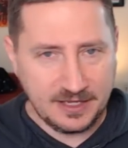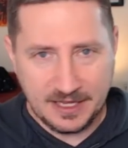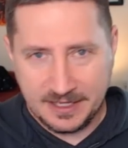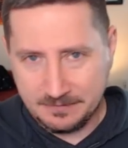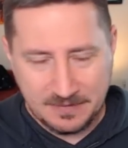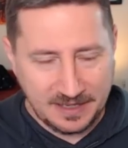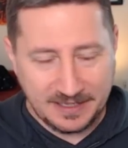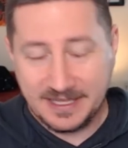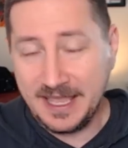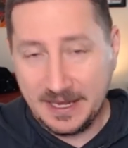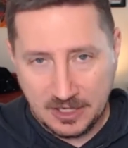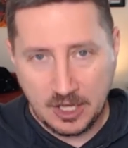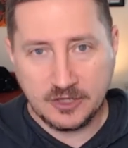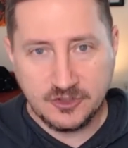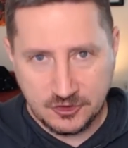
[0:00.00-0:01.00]
I, I
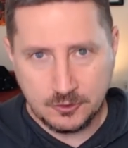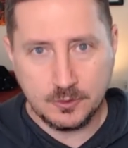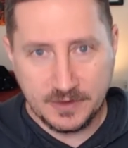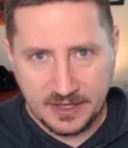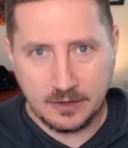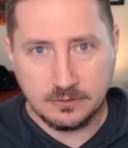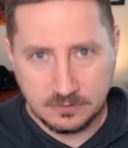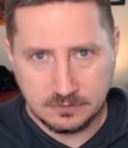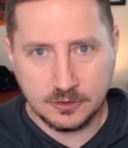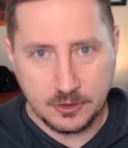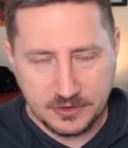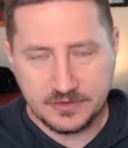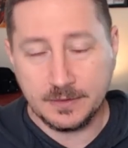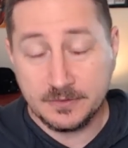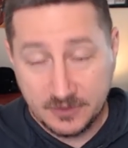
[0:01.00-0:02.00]
cannot do without
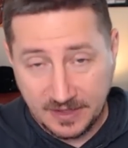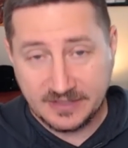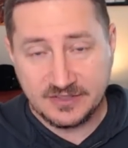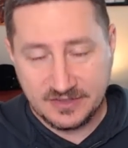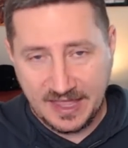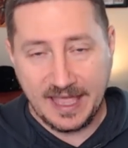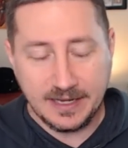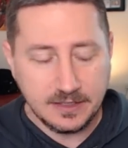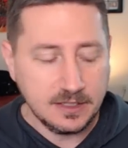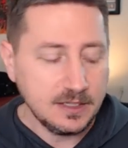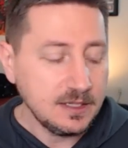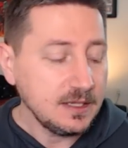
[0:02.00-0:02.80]
Lucasfilm. So that's that.